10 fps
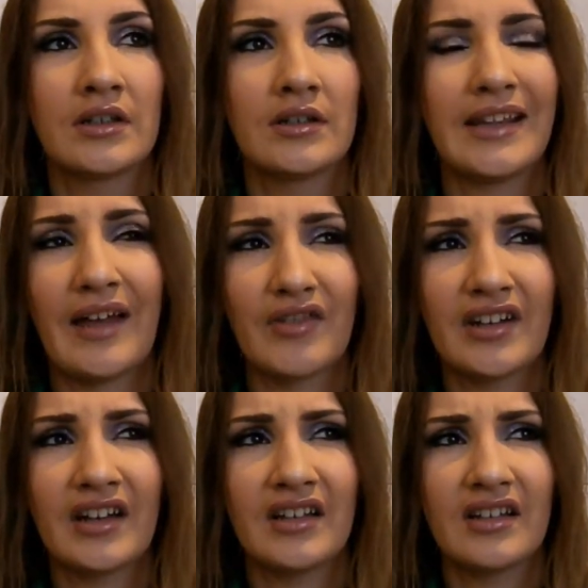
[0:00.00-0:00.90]

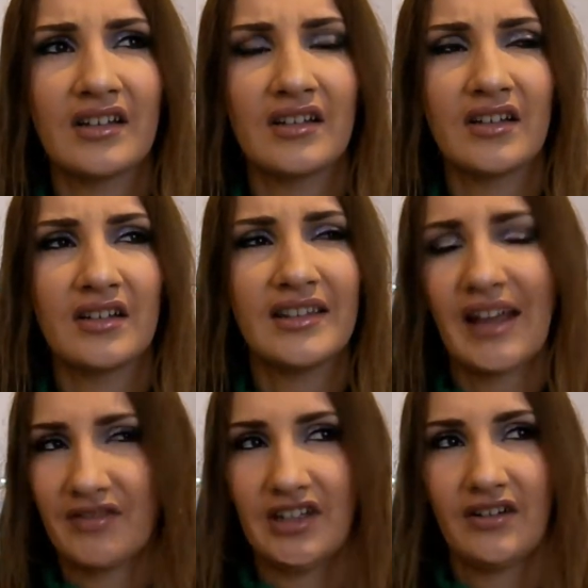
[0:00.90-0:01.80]
Lavender,
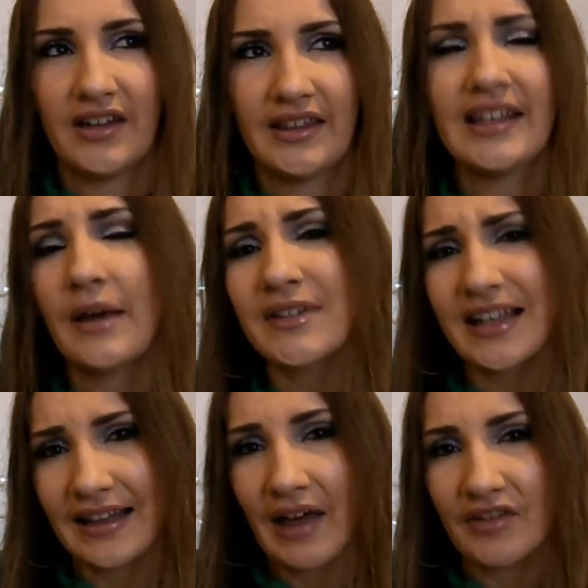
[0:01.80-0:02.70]
I think. Yeah, it was like
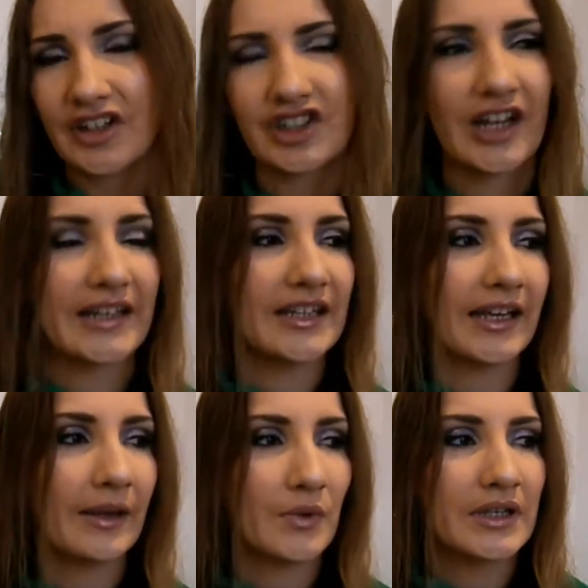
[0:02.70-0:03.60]
a lavender shade. Like
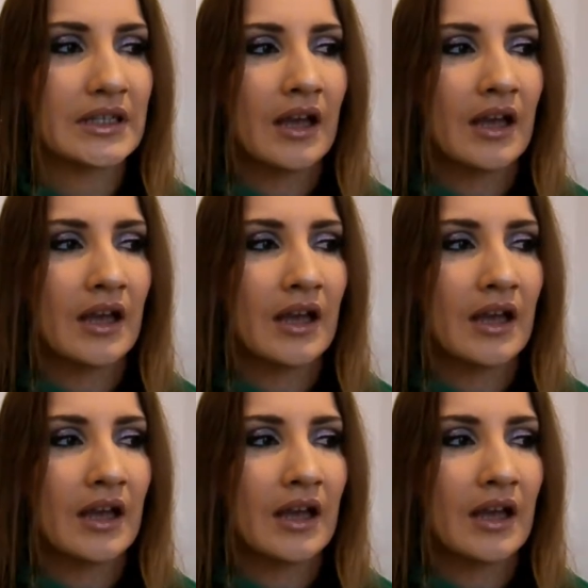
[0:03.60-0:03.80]
it was,